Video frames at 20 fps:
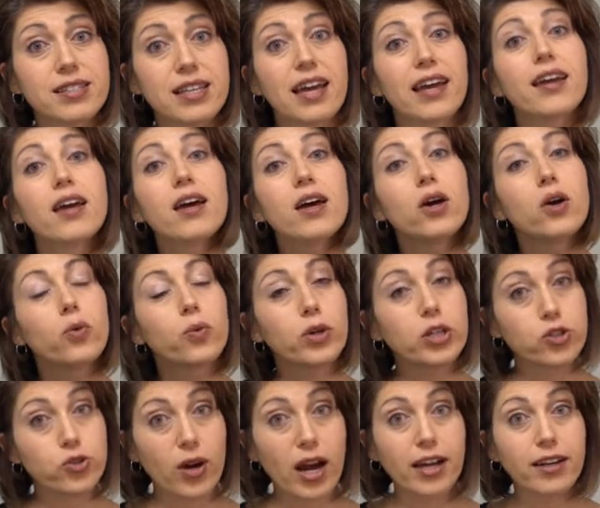say, we
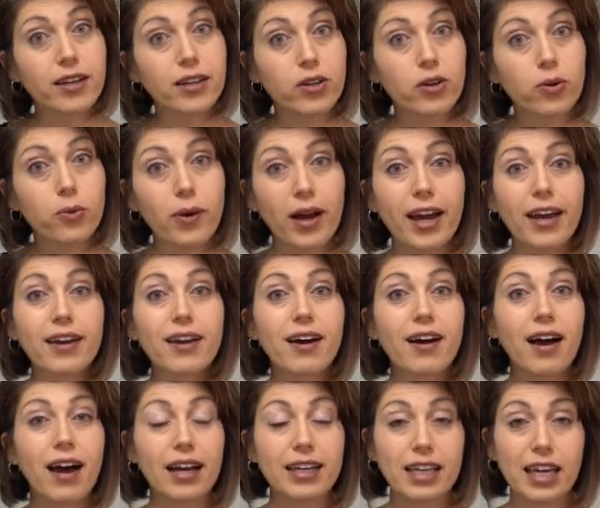tried it your way.
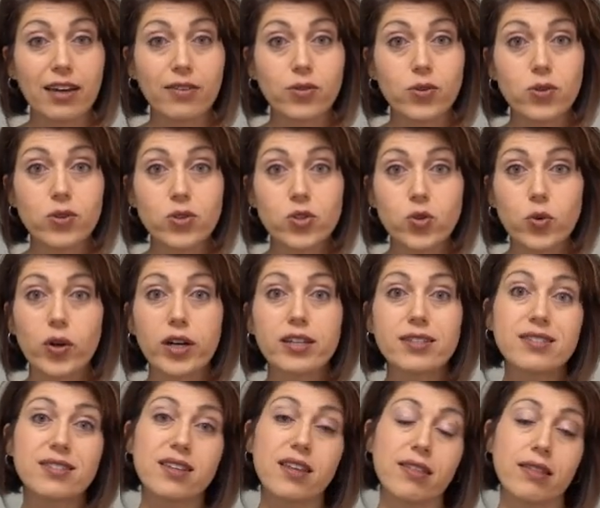I gave you the
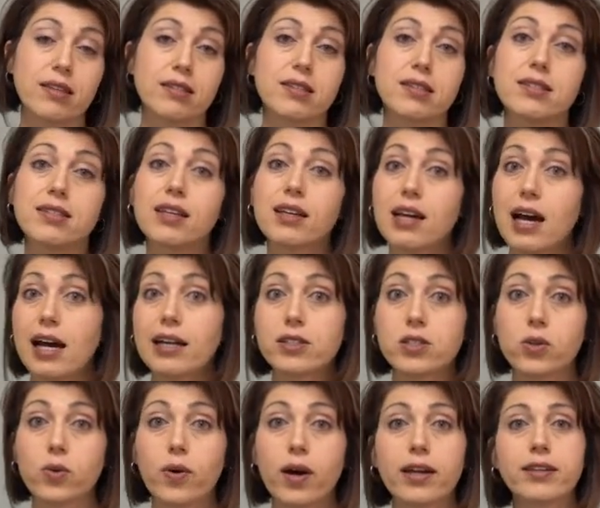choice. This is the
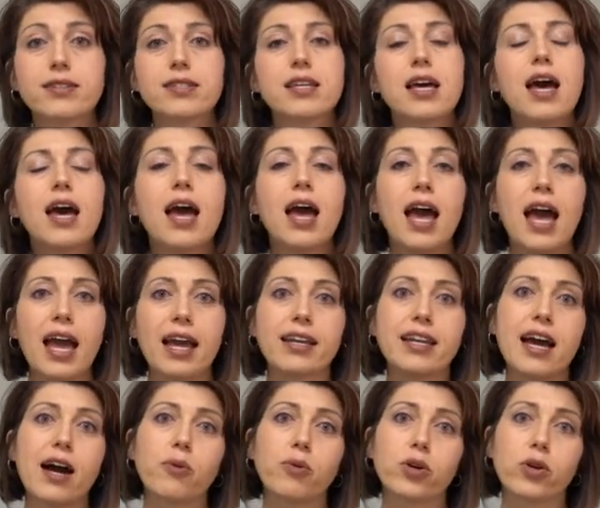consequence, and
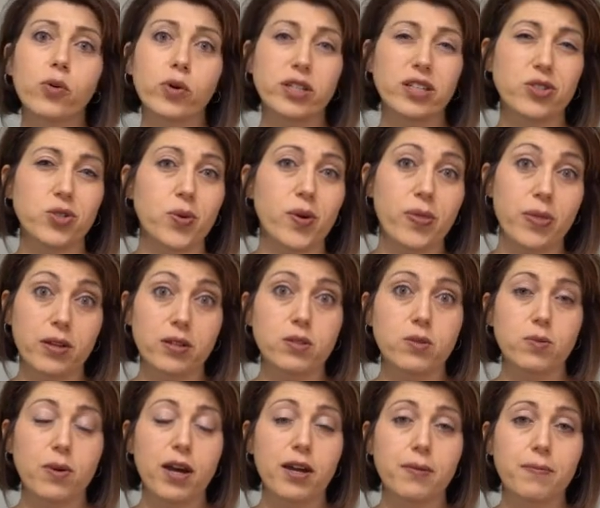now we're going to do it
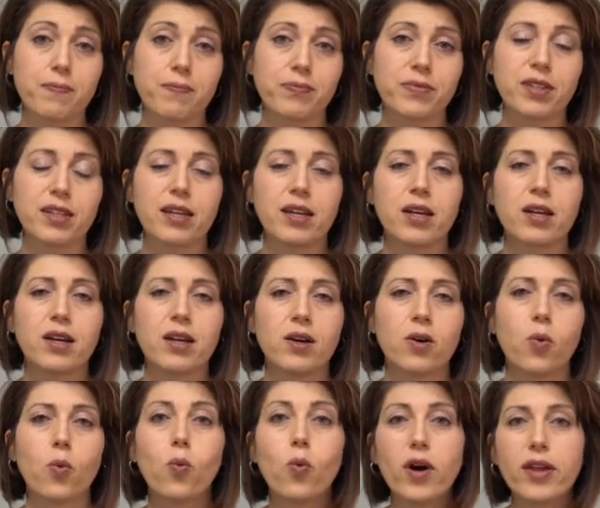this way.
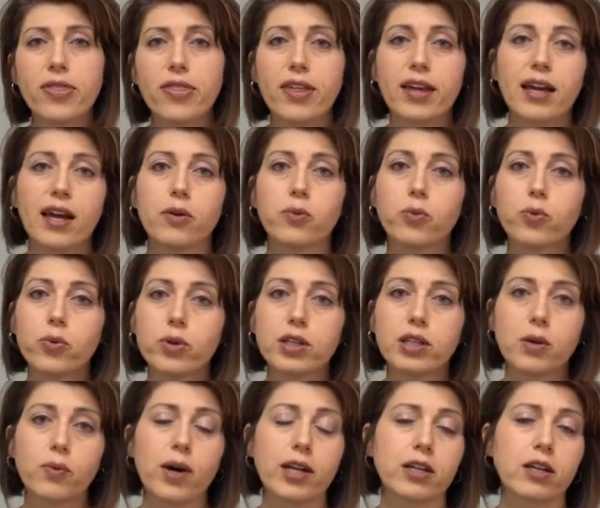One thing I
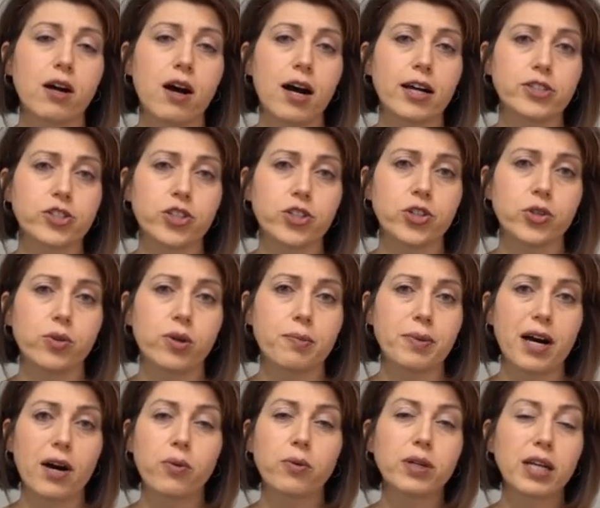really want to caution you
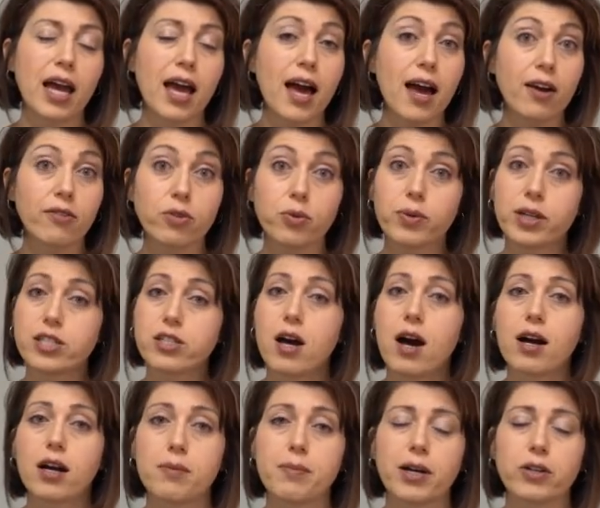about whenever we
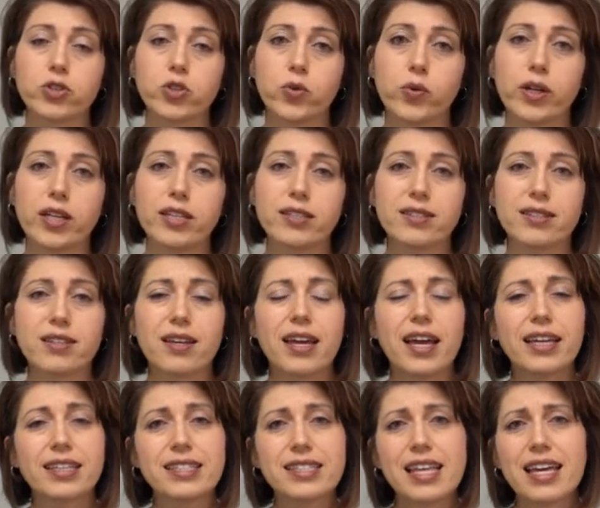talk about choice
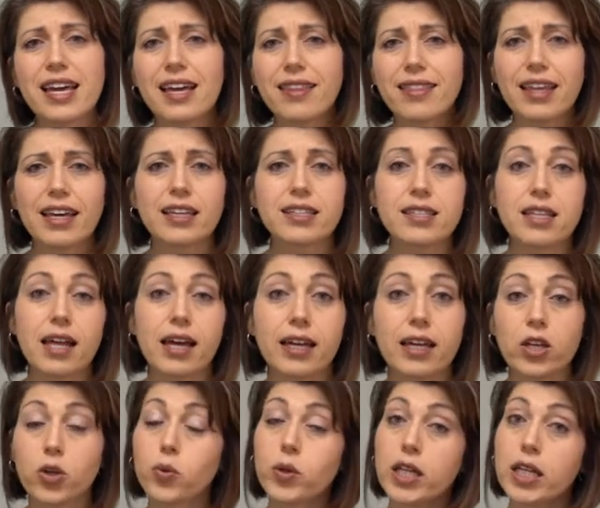is saying things like,
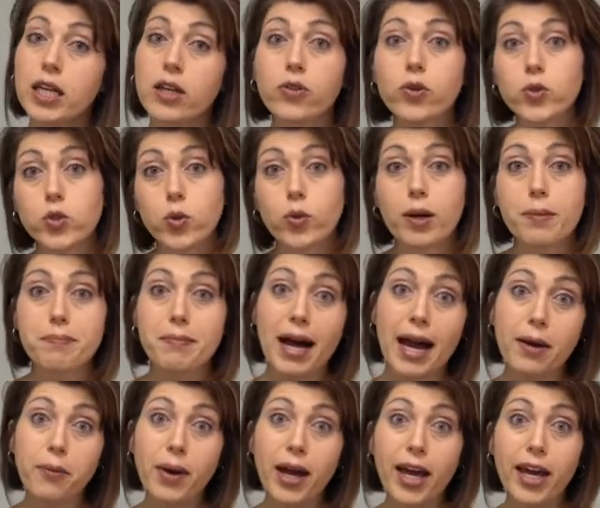you can either do it
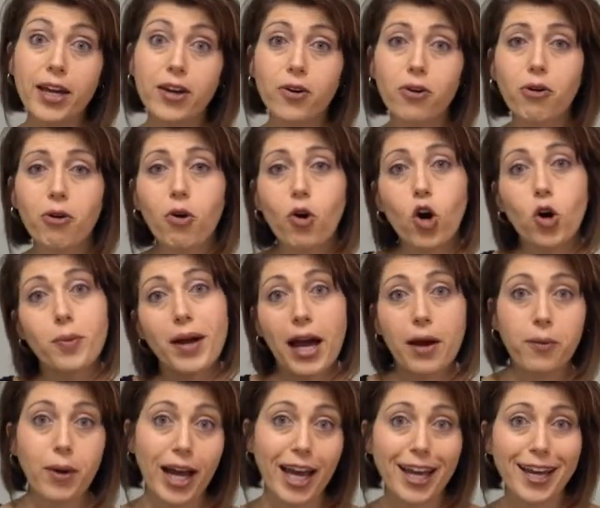my way or
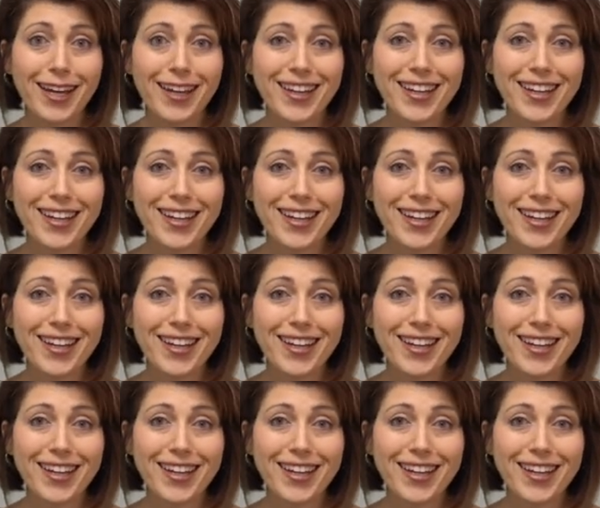my way.